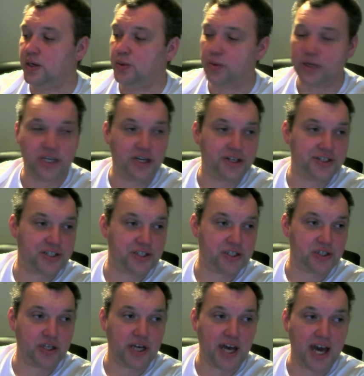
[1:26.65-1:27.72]
We got
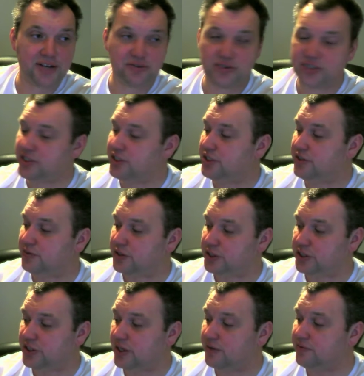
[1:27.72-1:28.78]
the addresses for the
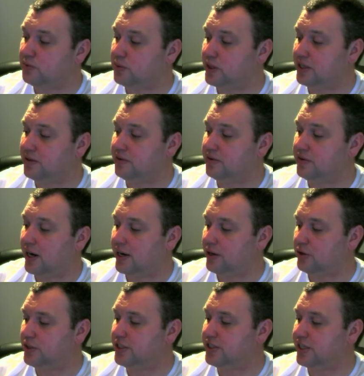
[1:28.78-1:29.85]
software,
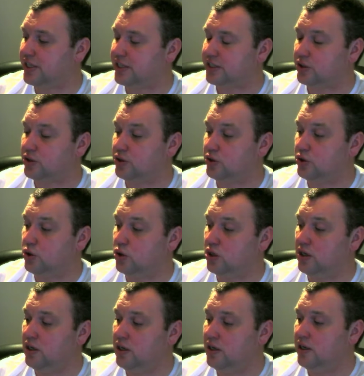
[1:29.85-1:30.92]
iOS and Google,